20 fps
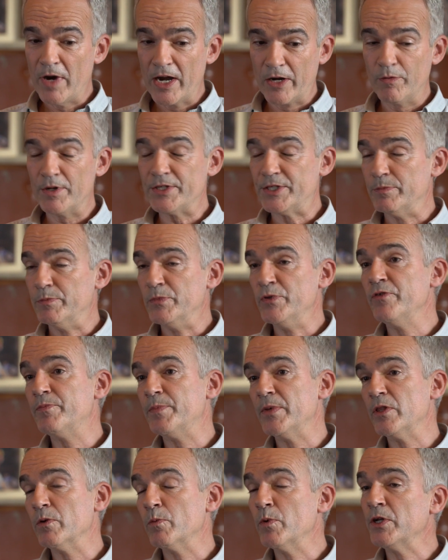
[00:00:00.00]
Crescent
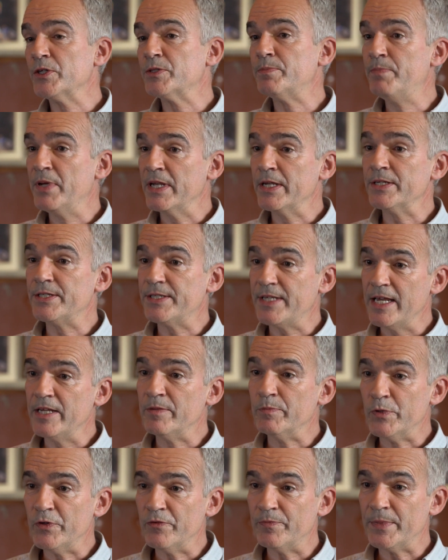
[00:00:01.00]
movement, the world's biggest
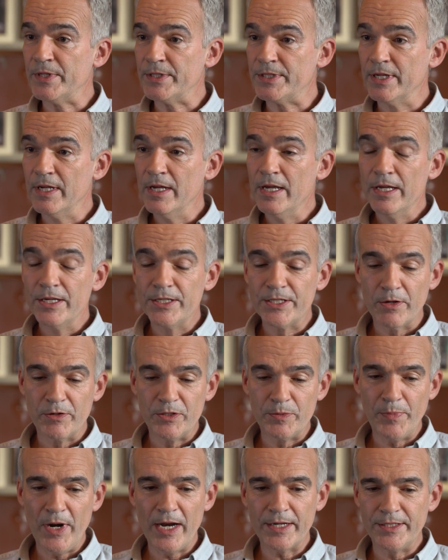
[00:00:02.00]
aid movement. So
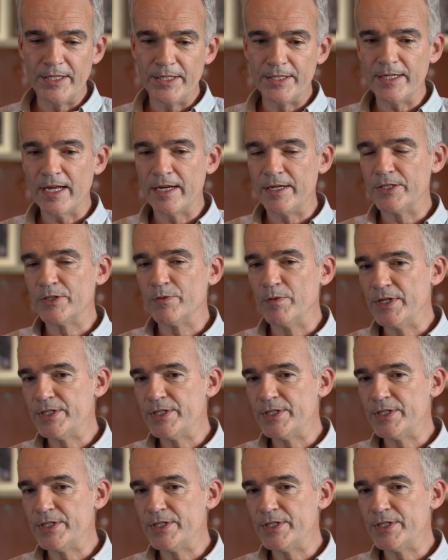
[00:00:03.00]
it's practice and it's